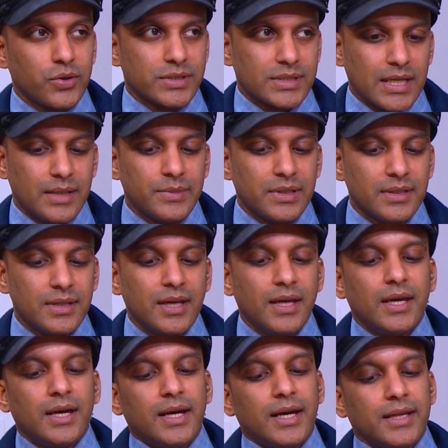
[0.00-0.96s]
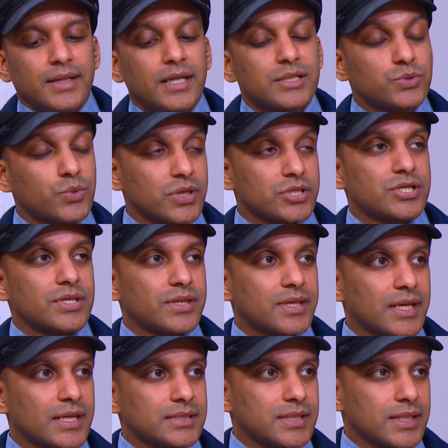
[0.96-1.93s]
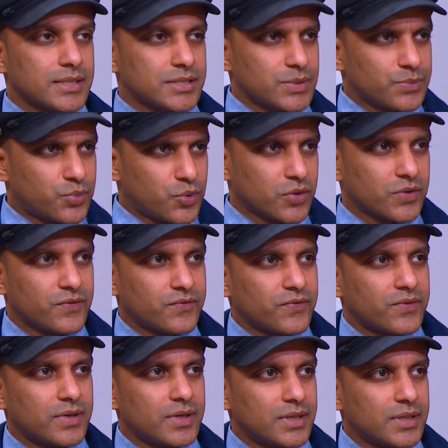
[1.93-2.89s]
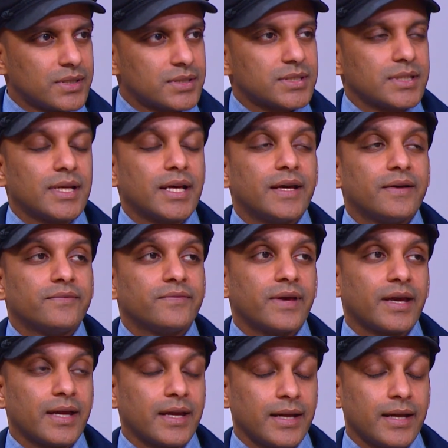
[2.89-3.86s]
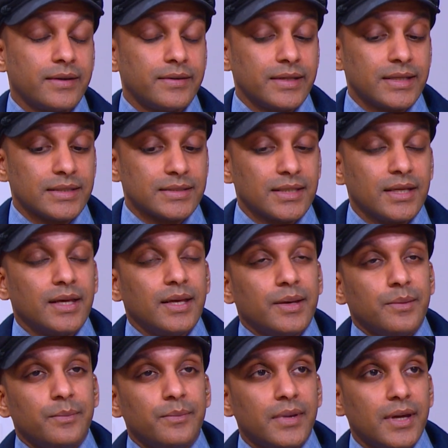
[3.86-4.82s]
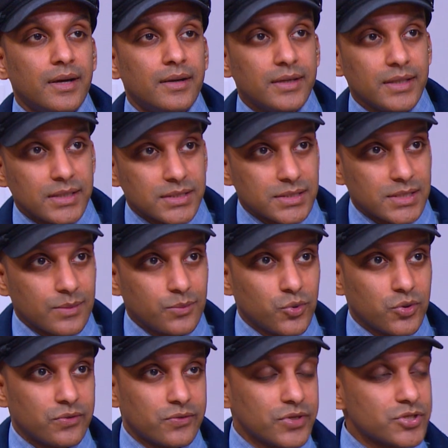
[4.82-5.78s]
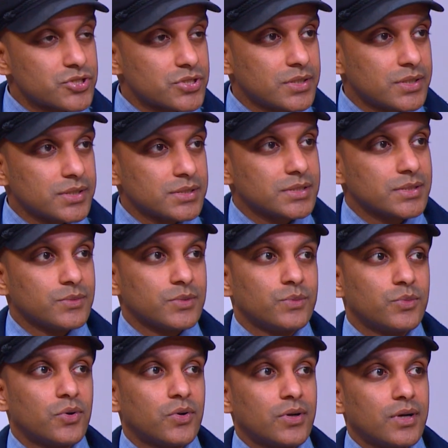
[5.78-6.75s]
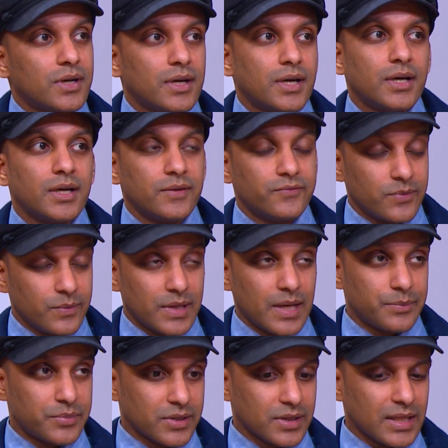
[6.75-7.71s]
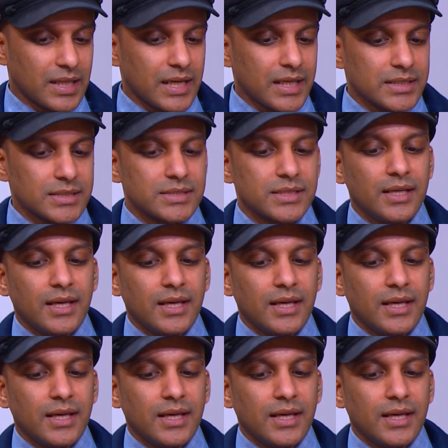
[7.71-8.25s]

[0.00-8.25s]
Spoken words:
to Emma, and that's why she thinks that it's important for her to have Harriet marry someone richer, someone more from an upper class.